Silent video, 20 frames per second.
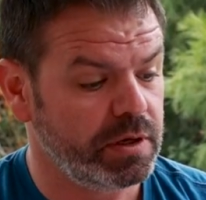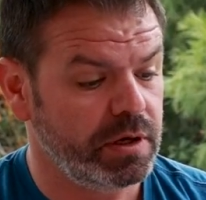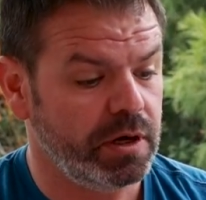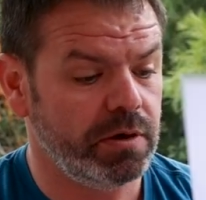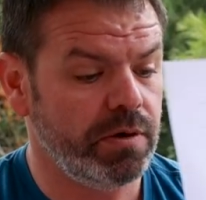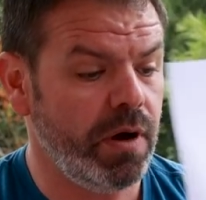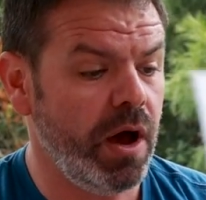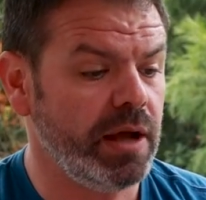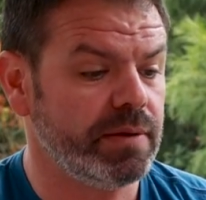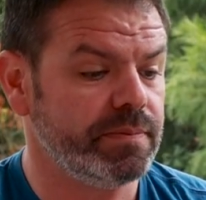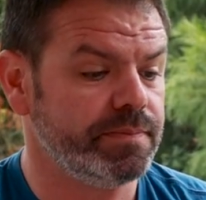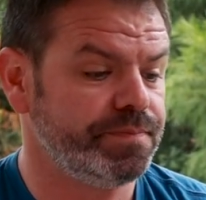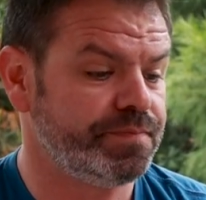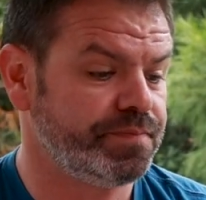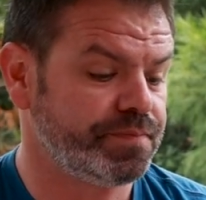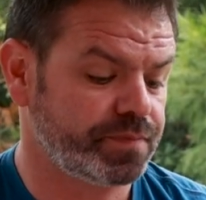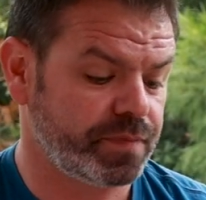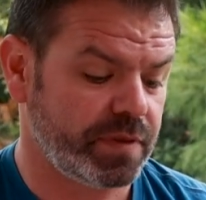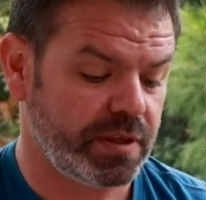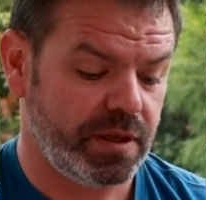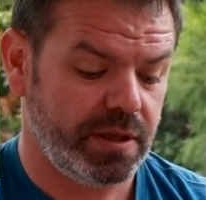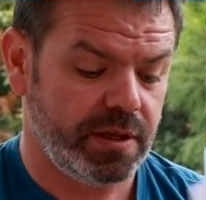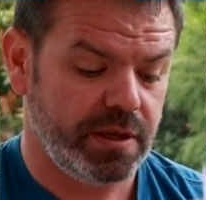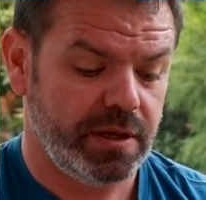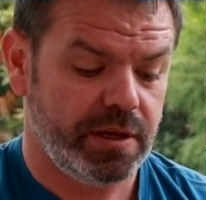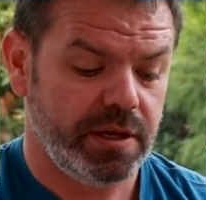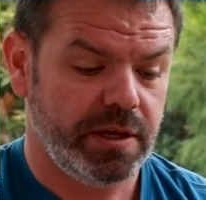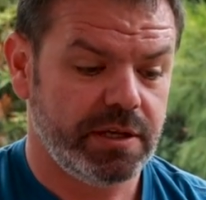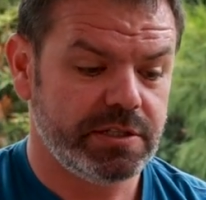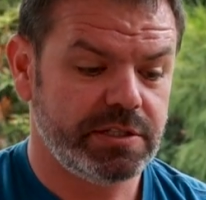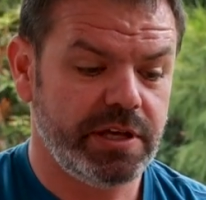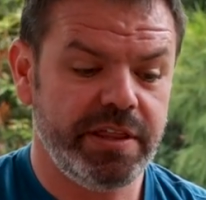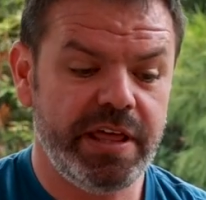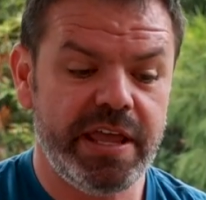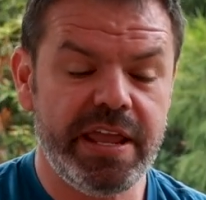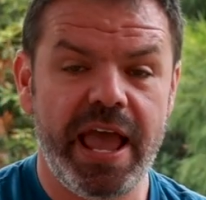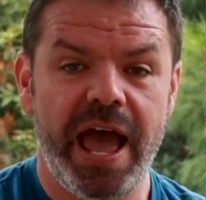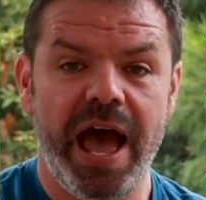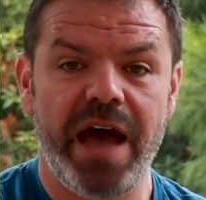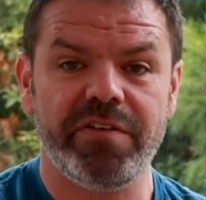All right, so there
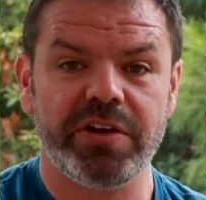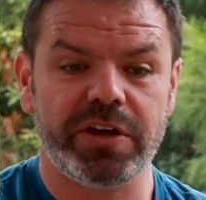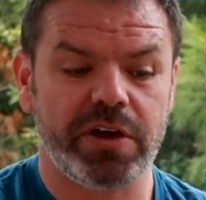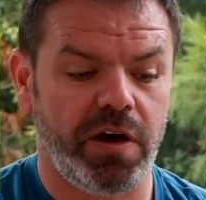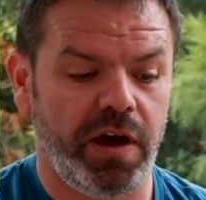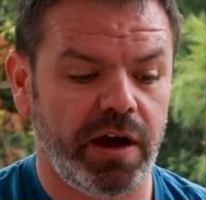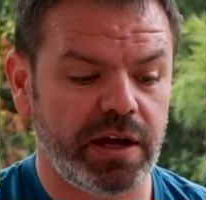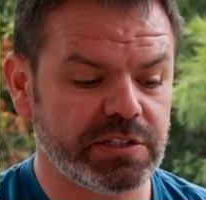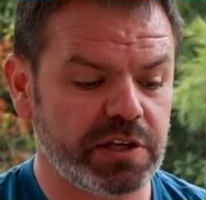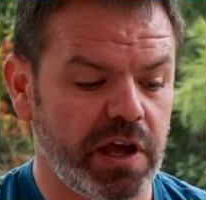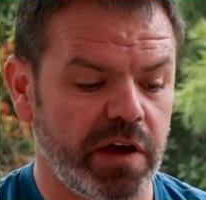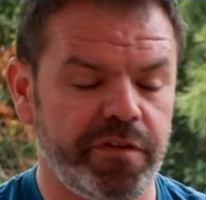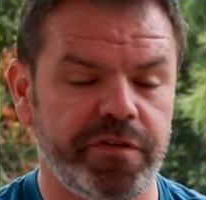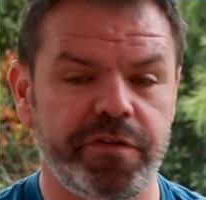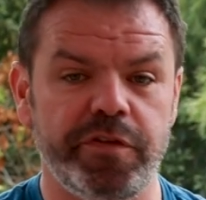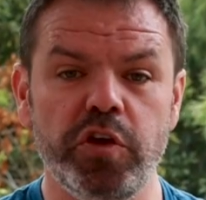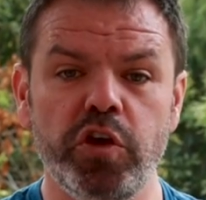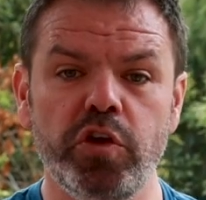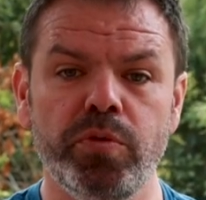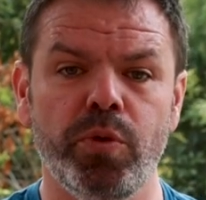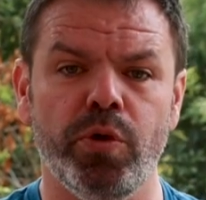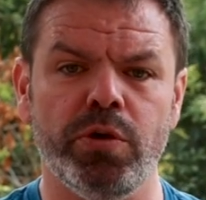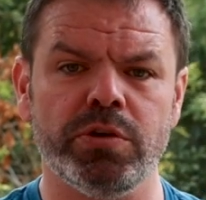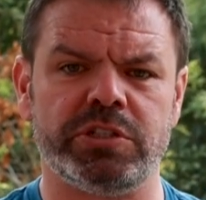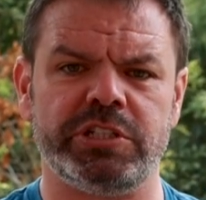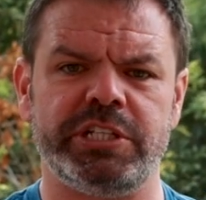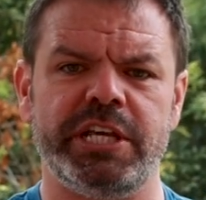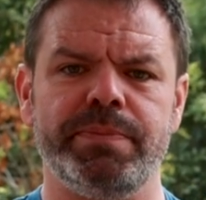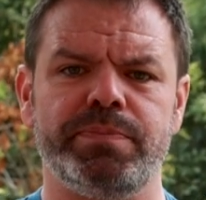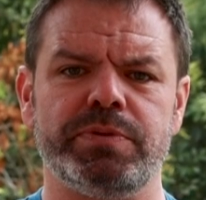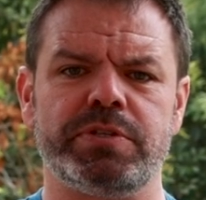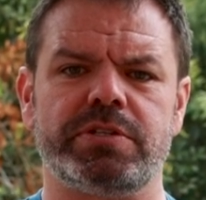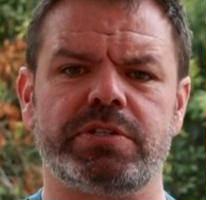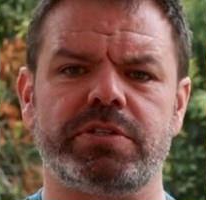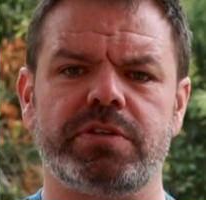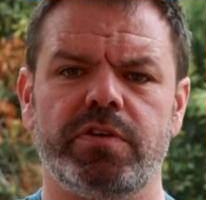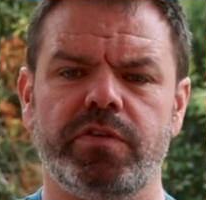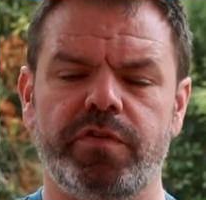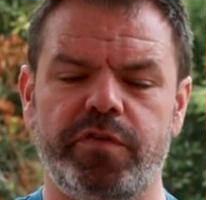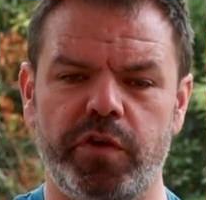you have it, guys. A few more
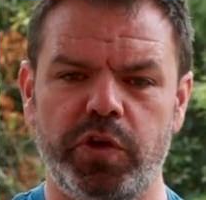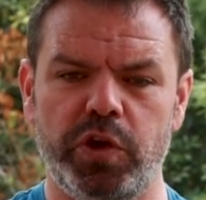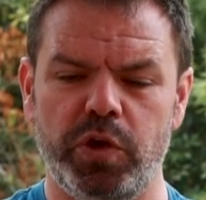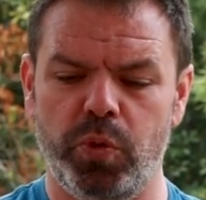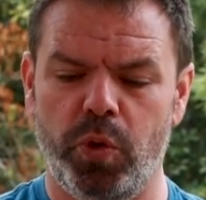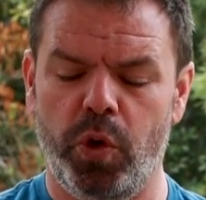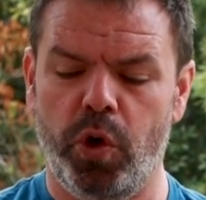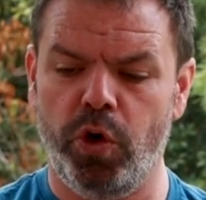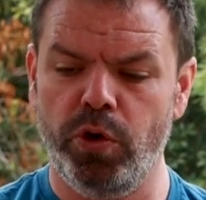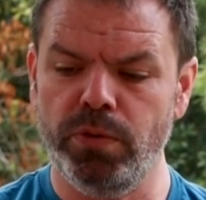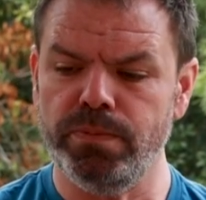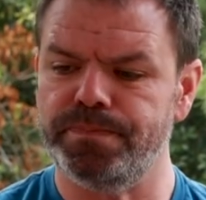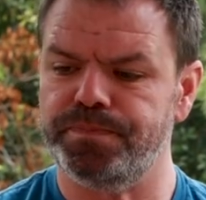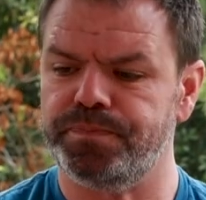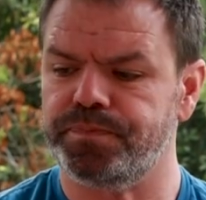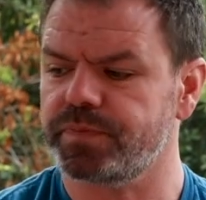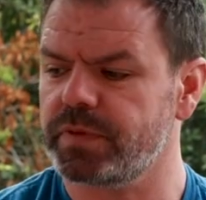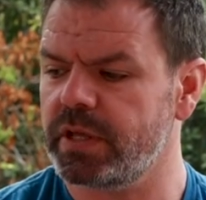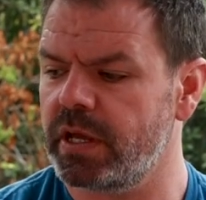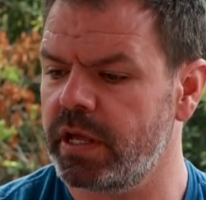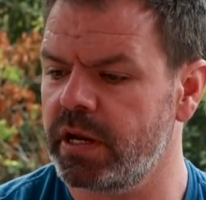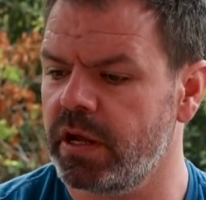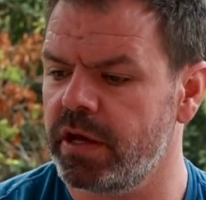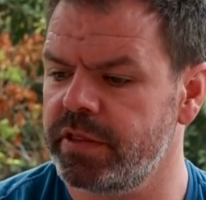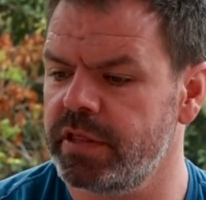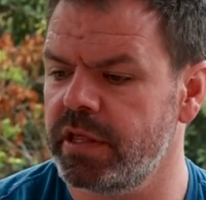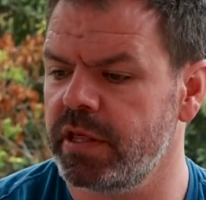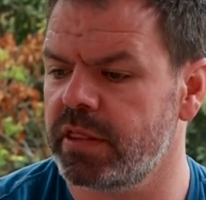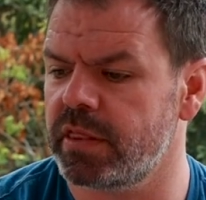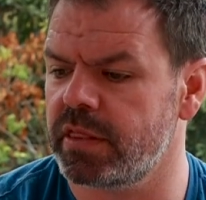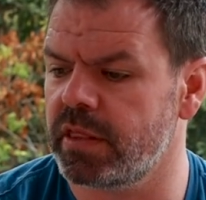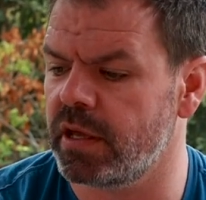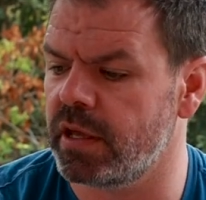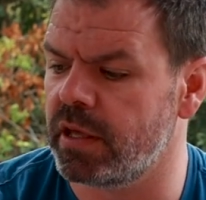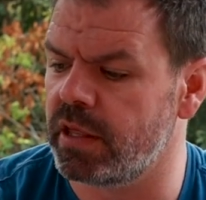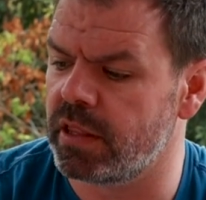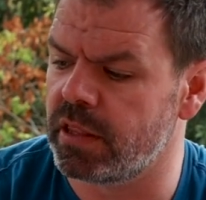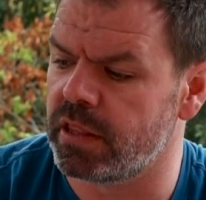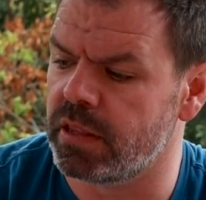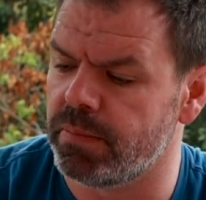tips for you all. And I think
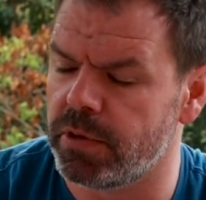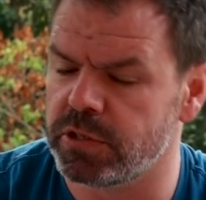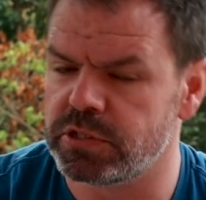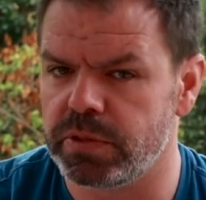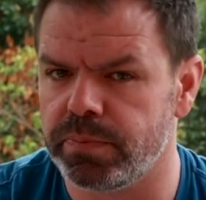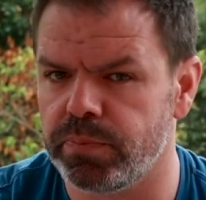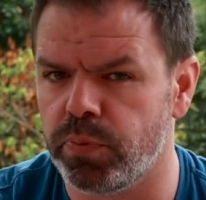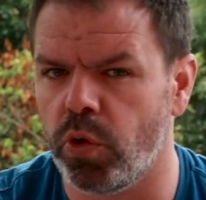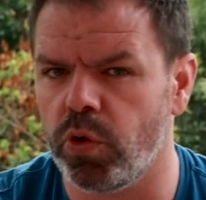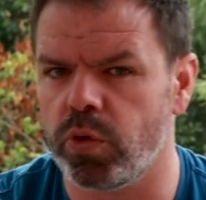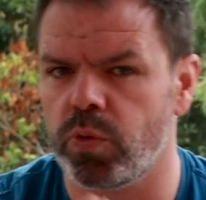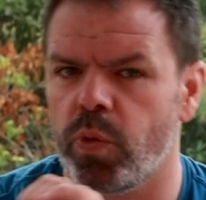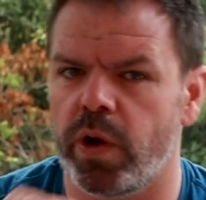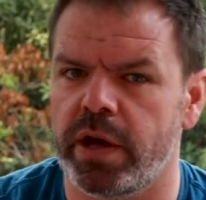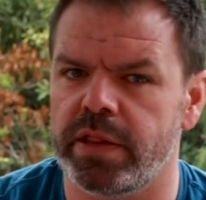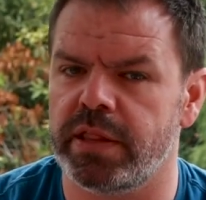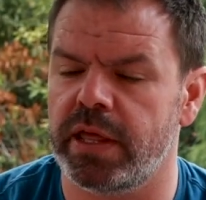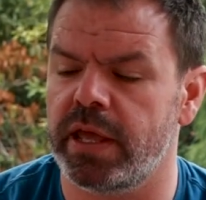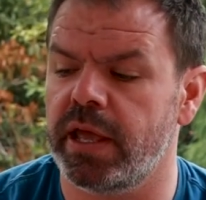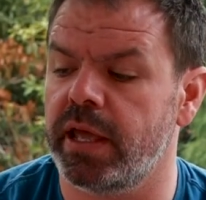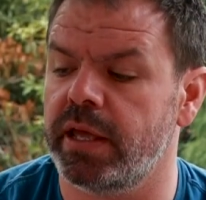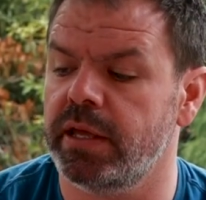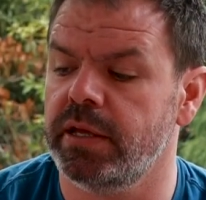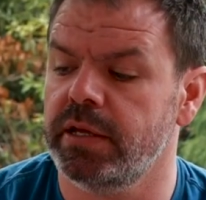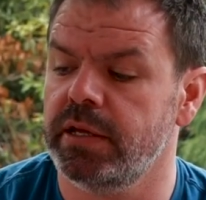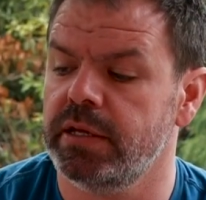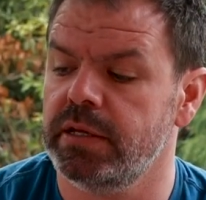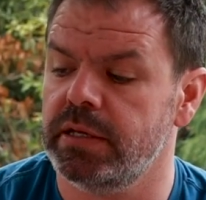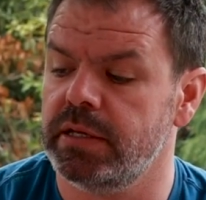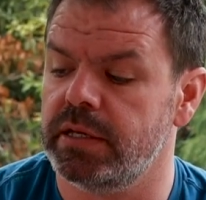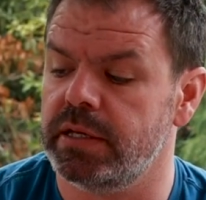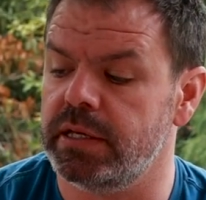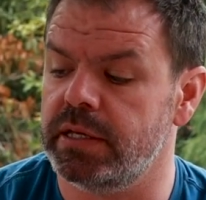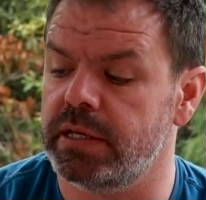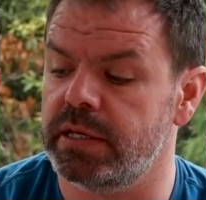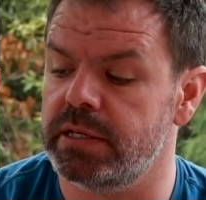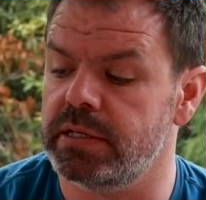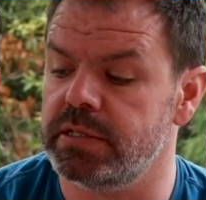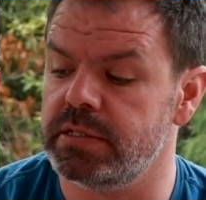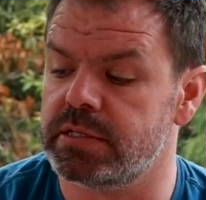the most important one there
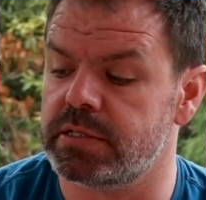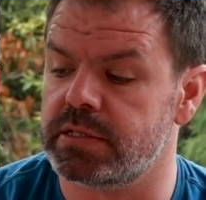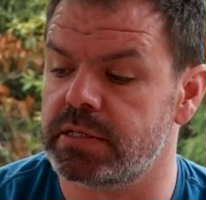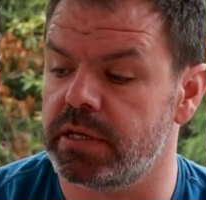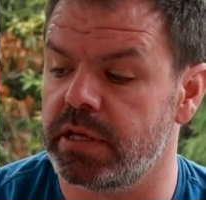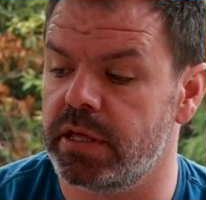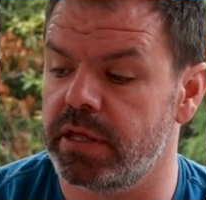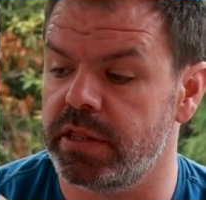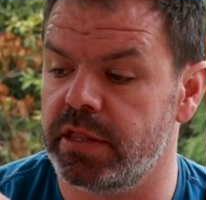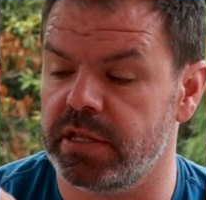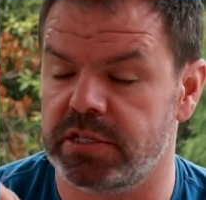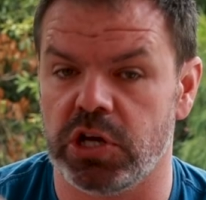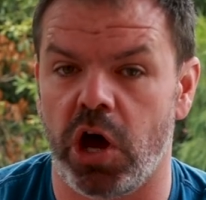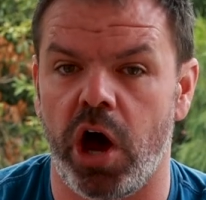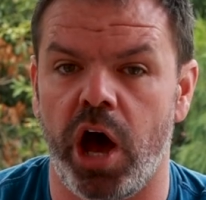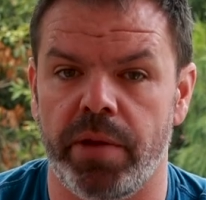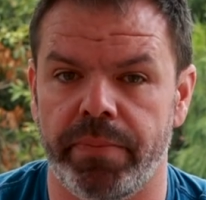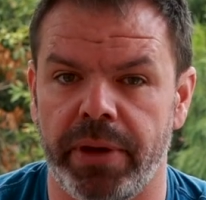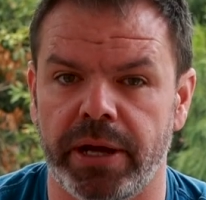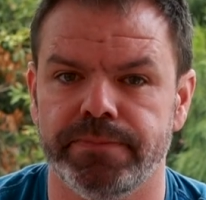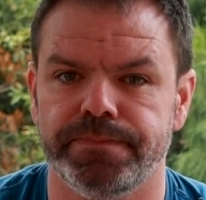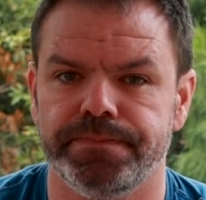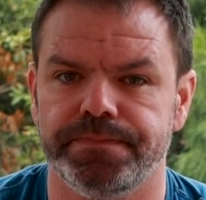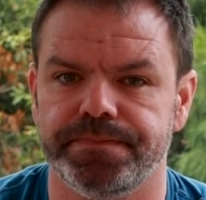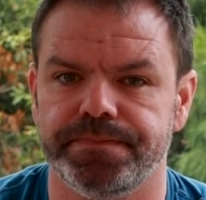is the timer.